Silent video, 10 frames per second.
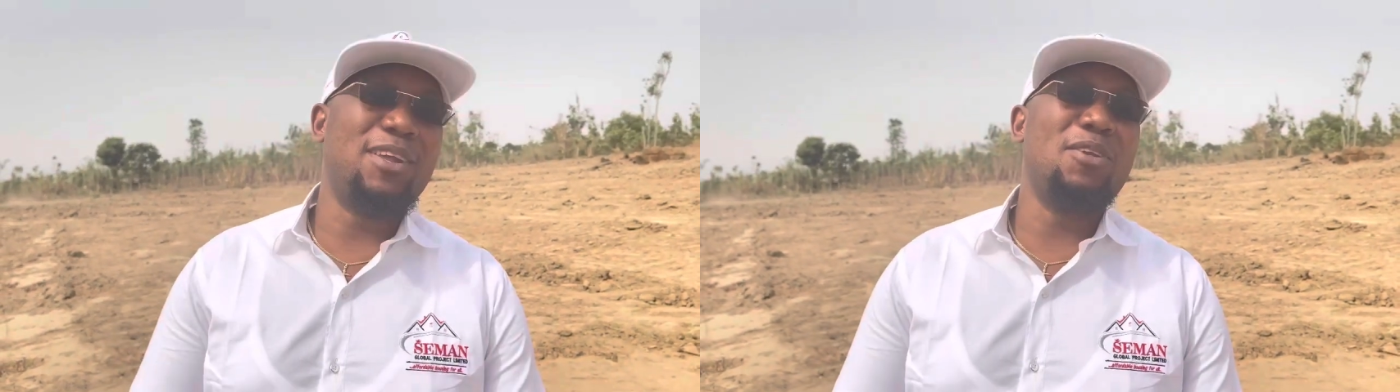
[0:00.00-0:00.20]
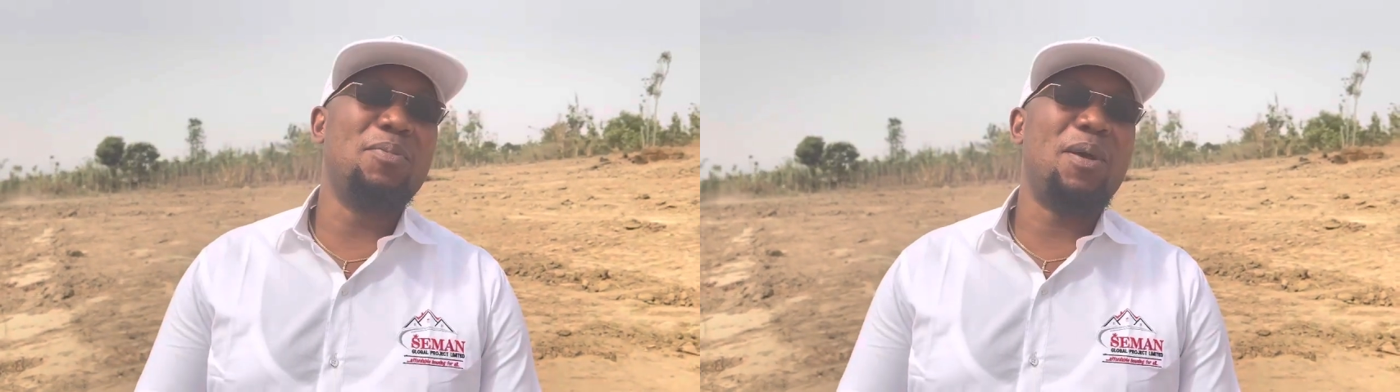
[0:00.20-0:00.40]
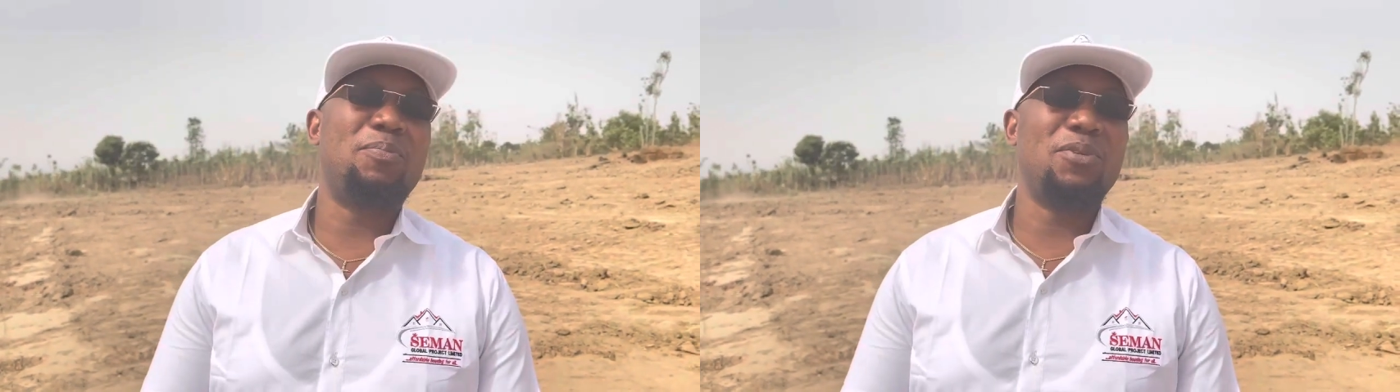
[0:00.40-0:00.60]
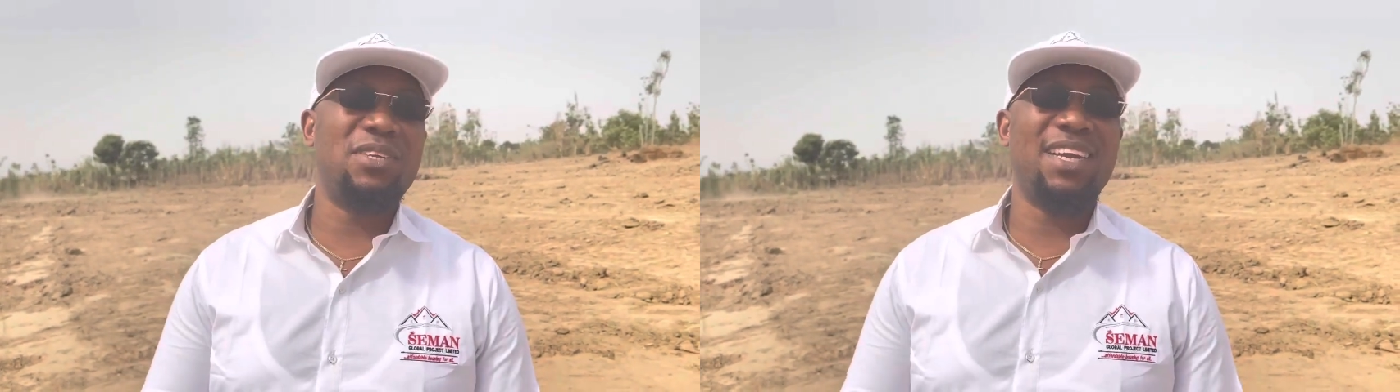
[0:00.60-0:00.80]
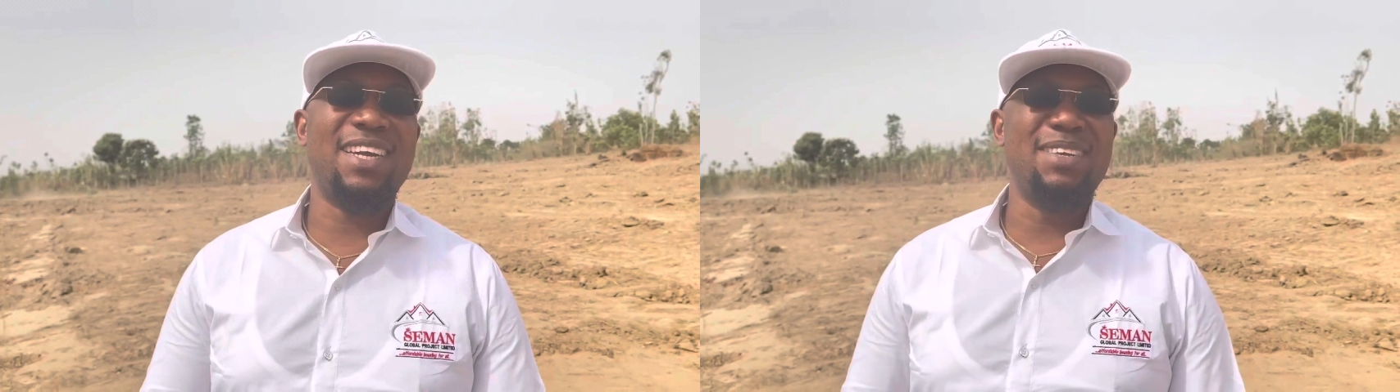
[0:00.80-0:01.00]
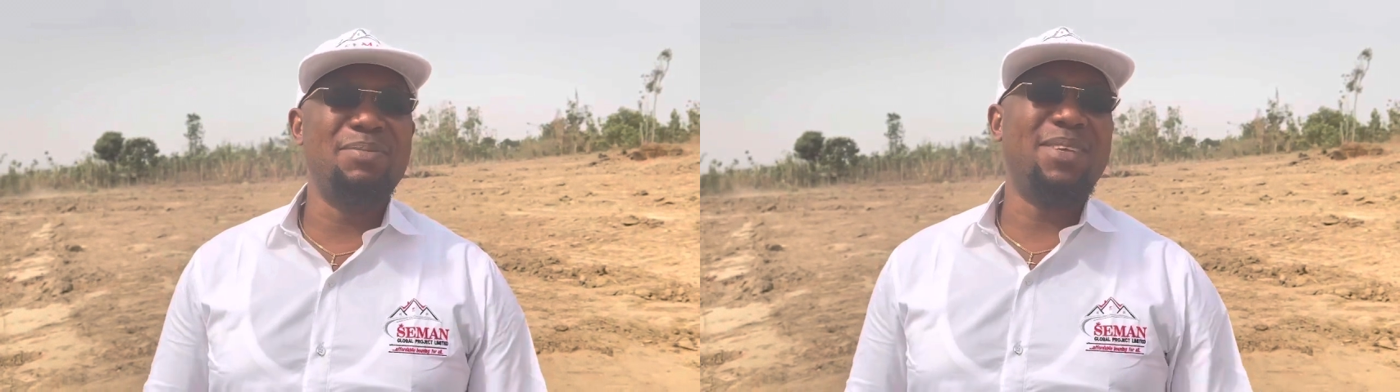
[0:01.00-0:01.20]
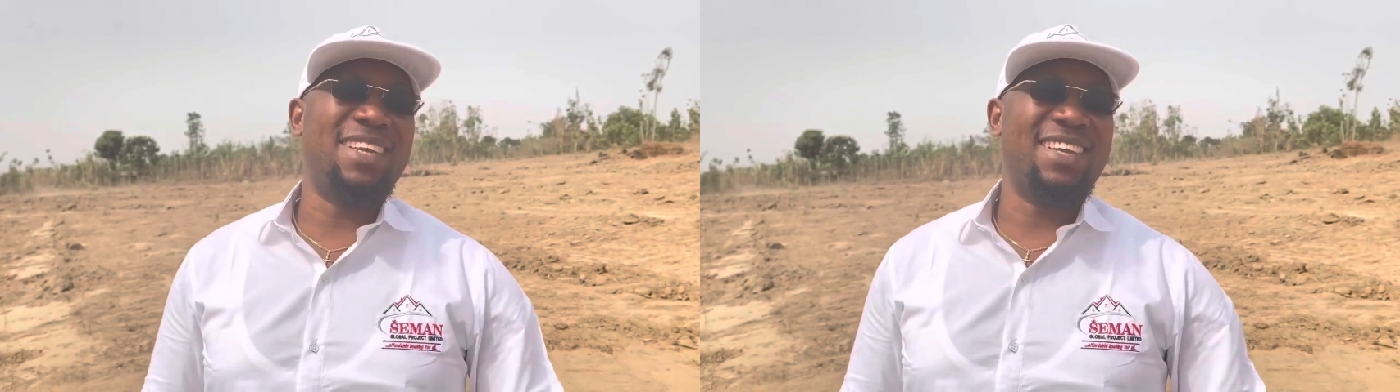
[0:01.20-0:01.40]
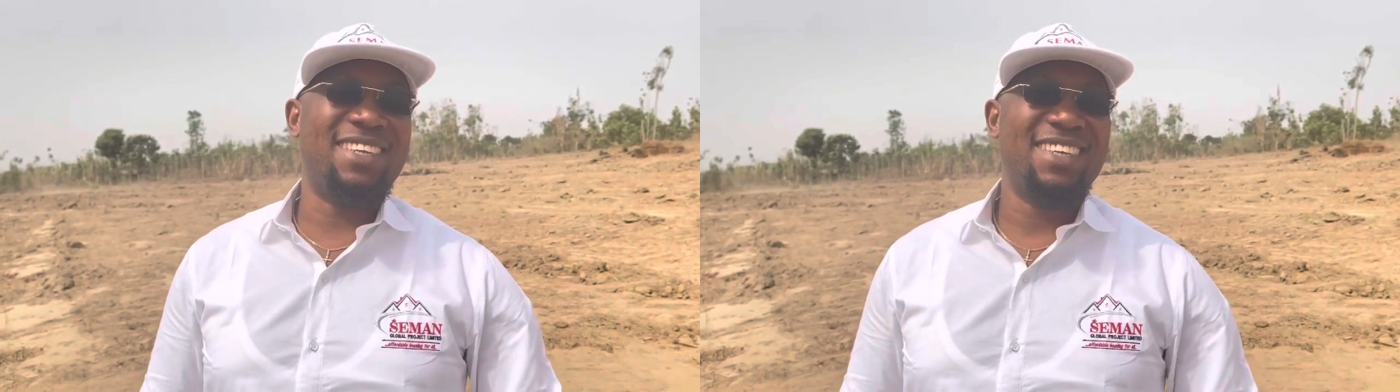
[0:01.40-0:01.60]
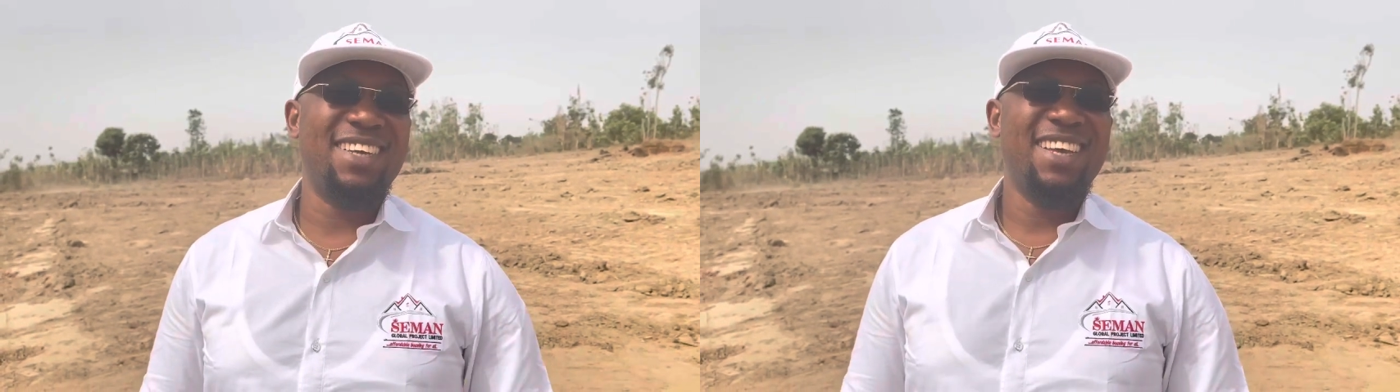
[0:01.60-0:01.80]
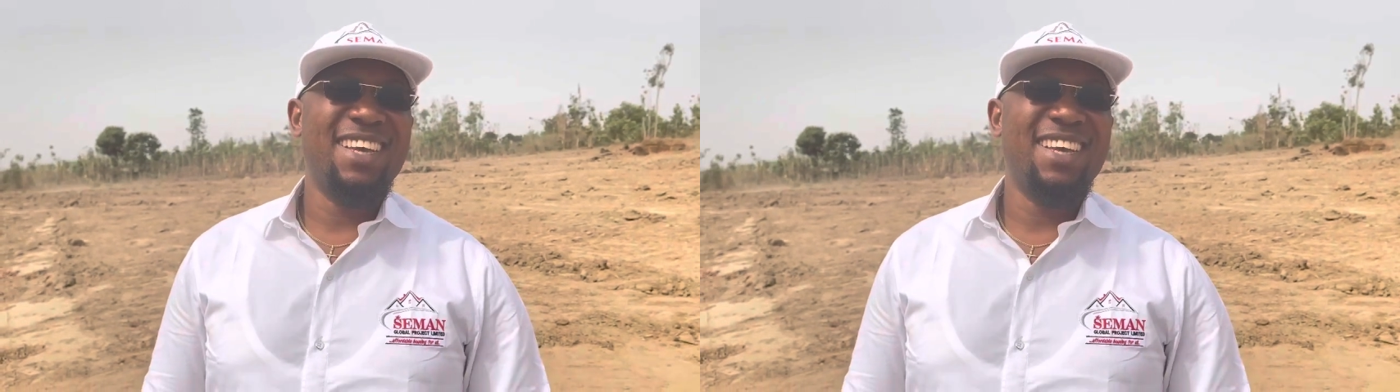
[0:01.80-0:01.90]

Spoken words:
Global Project Limited.